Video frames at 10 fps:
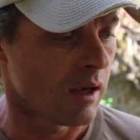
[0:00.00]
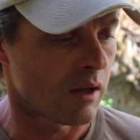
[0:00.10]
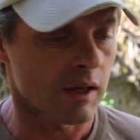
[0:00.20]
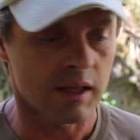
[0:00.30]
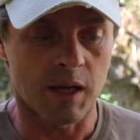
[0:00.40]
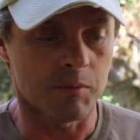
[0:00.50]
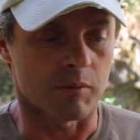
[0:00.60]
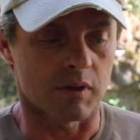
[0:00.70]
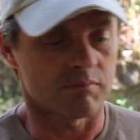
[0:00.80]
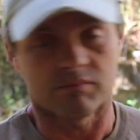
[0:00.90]
And I keep
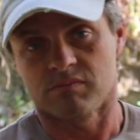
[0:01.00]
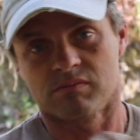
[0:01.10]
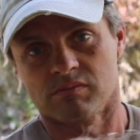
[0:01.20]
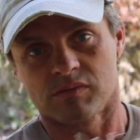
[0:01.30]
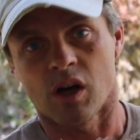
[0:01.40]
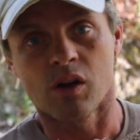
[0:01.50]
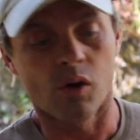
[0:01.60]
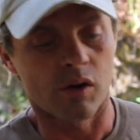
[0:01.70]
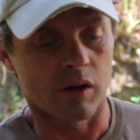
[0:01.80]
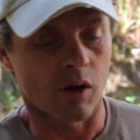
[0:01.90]
them. I
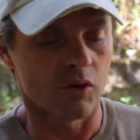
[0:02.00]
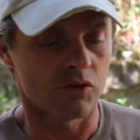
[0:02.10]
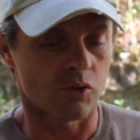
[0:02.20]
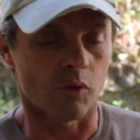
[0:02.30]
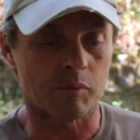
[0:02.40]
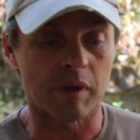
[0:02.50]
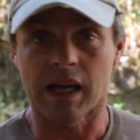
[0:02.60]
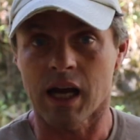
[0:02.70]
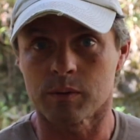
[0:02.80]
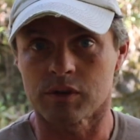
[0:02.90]
long ago stopped being
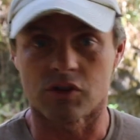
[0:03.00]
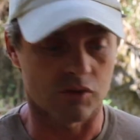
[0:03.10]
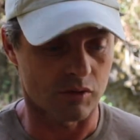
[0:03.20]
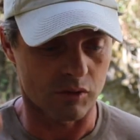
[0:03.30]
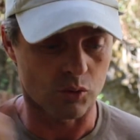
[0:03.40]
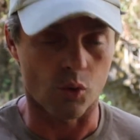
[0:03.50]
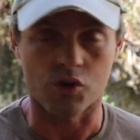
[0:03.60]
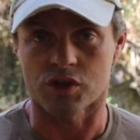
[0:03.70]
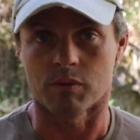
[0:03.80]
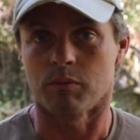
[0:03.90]
able to just
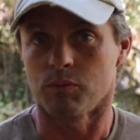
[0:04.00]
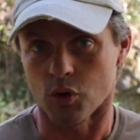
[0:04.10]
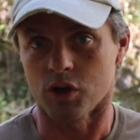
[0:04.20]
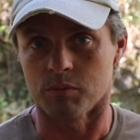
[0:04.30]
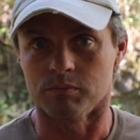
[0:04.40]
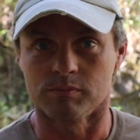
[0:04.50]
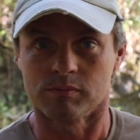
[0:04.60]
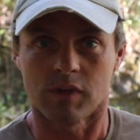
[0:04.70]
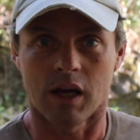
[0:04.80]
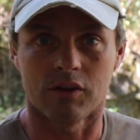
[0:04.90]
torch them and burn them
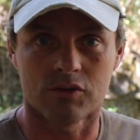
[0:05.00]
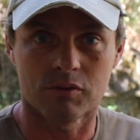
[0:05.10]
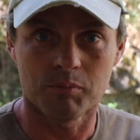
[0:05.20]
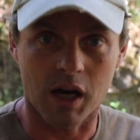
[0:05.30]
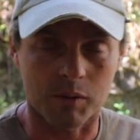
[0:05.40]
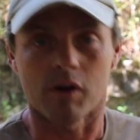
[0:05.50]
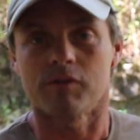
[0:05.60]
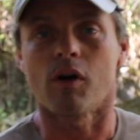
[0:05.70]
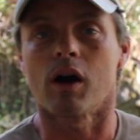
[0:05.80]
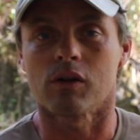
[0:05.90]
as part of my
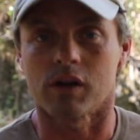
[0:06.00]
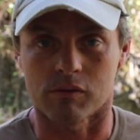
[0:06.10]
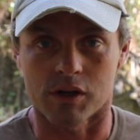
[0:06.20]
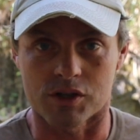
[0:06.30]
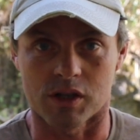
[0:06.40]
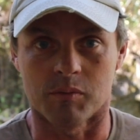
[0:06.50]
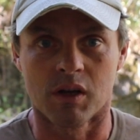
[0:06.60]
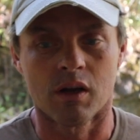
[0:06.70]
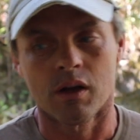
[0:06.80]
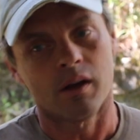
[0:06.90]
firelighting regime.
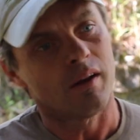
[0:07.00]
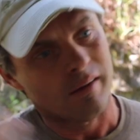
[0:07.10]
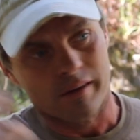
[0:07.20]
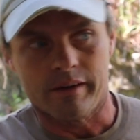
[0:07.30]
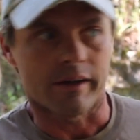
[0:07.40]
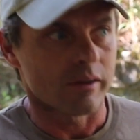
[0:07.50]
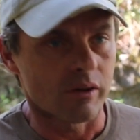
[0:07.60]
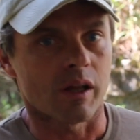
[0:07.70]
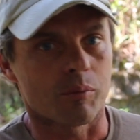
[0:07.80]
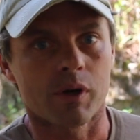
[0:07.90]
I can
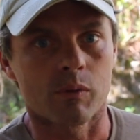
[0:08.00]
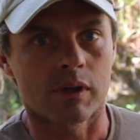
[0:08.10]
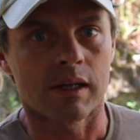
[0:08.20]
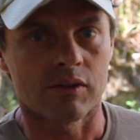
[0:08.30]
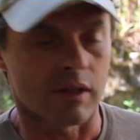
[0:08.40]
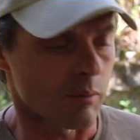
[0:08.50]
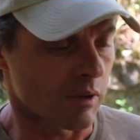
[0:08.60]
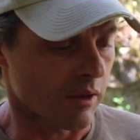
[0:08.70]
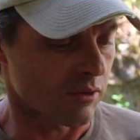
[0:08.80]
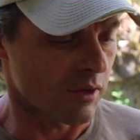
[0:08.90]
do that pretty well easily
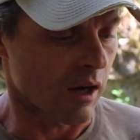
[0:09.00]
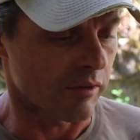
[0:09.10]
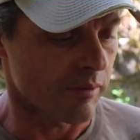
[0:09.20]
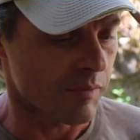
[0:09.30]
with other stuff.